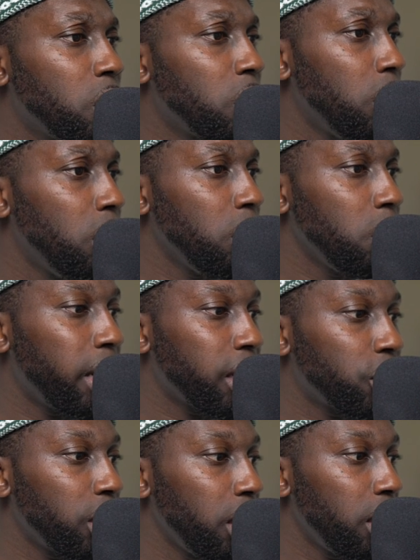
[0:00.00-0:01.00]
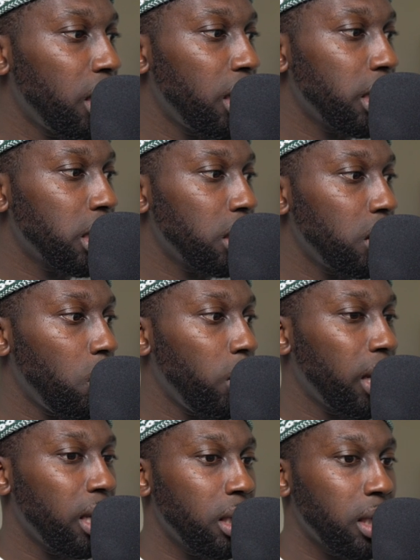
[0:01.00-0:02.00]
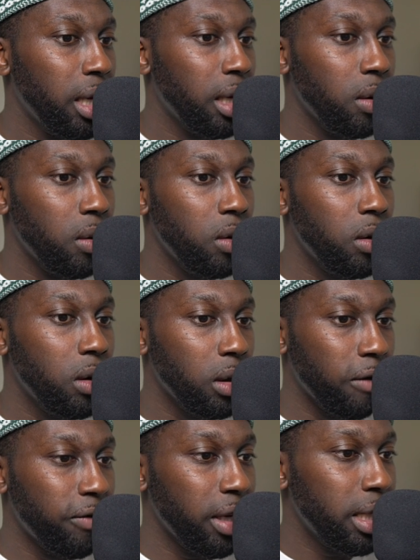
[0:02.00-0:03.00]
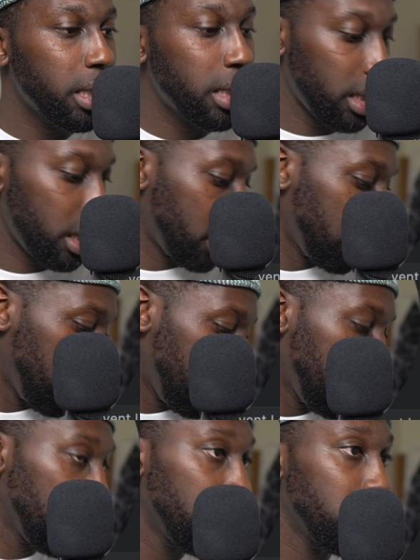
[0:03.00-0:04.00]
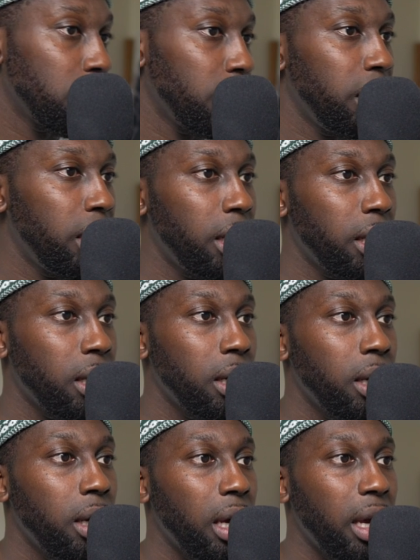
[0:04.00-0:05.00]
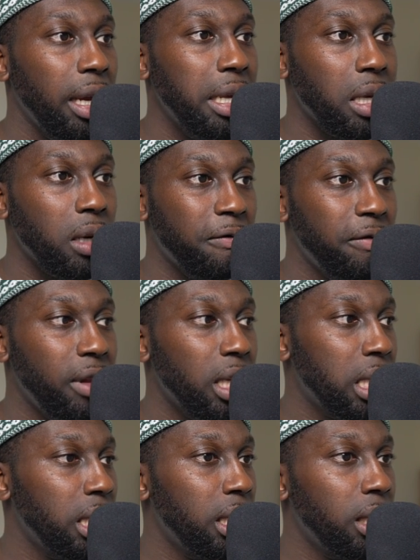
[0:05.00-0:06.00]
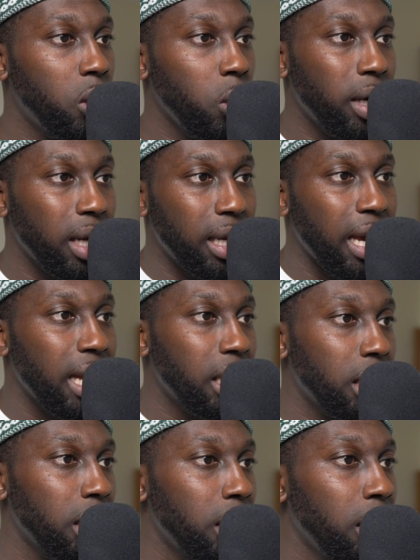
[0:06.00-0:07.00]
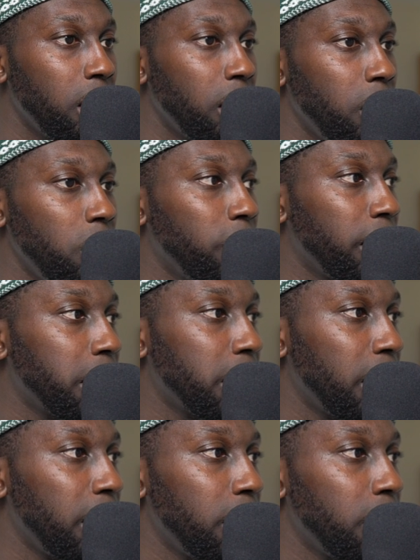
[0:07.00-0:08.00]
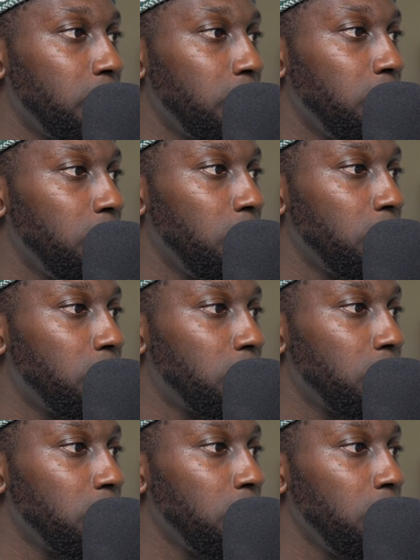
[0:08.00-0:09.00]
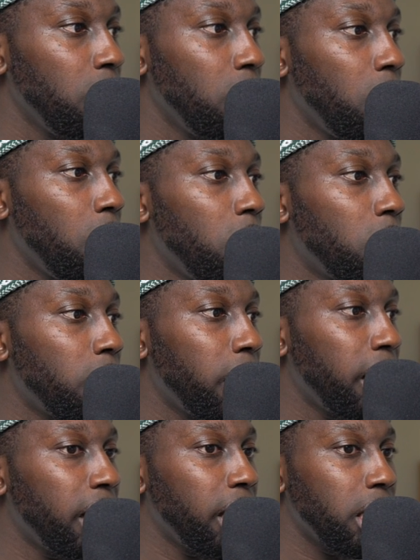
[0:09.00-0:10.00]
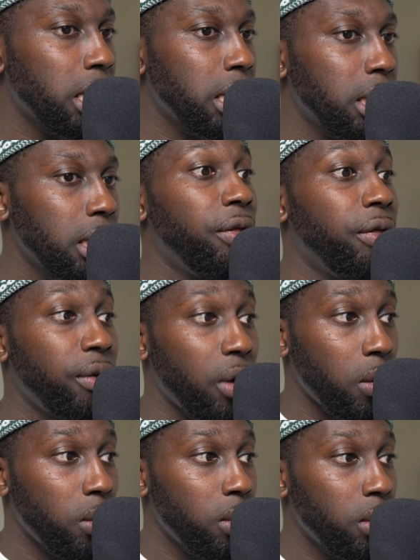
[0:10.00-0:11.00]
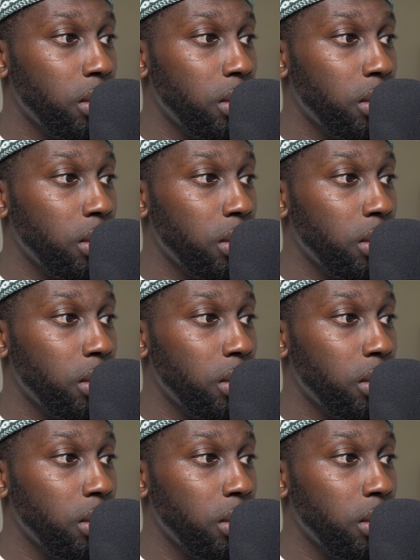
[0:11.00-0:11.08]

could do actually is we can take all of this. So in here, instead of doing a get, you can say dot or else throw,